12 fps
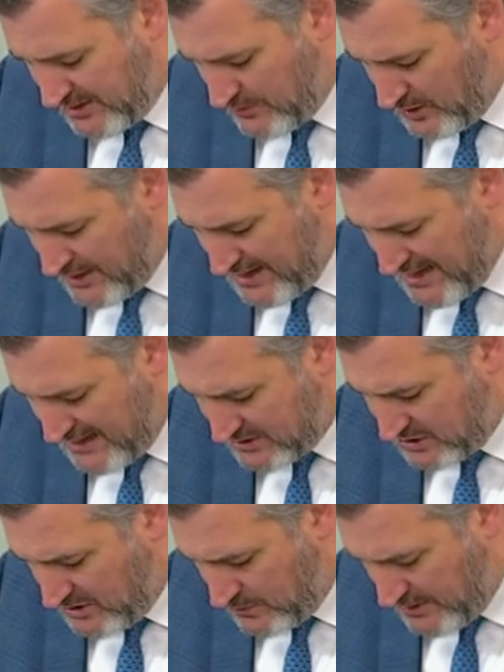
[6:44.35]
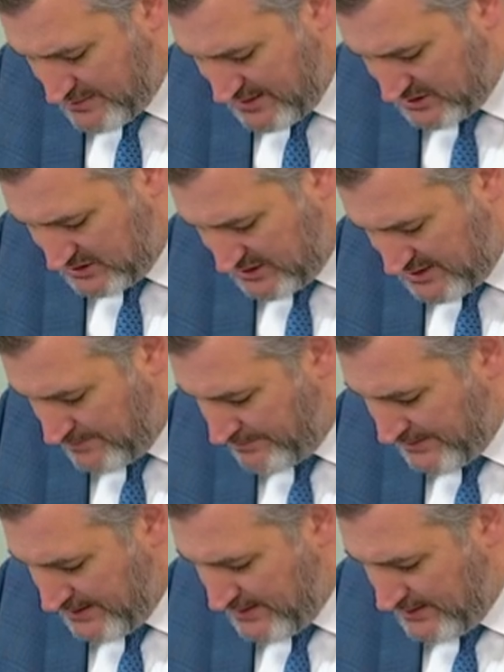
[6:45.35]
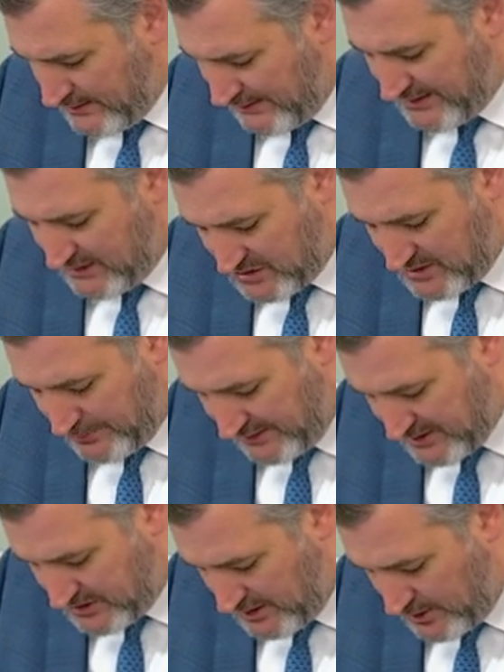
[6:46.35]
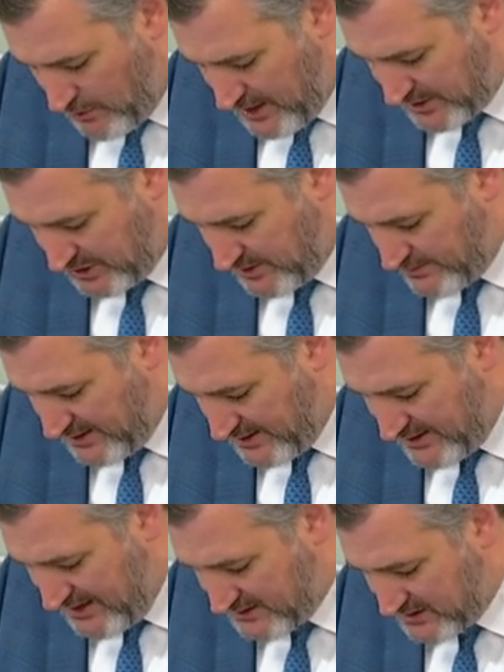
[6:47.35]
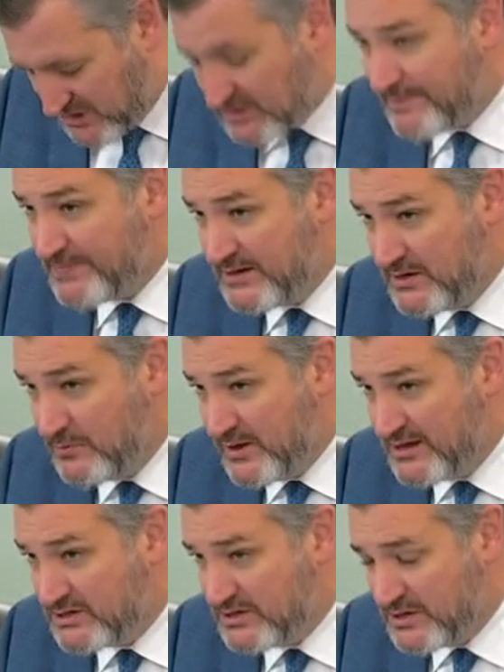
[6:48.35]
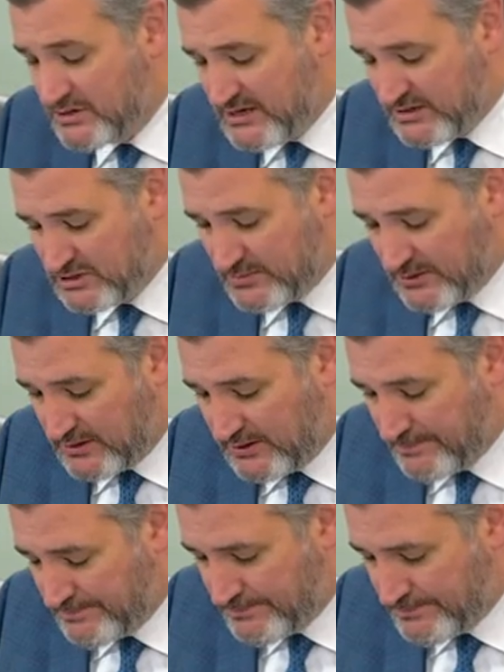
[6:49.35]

I want to ask you what may seem like a simplistic question, but it gets at something you raised in your testimony.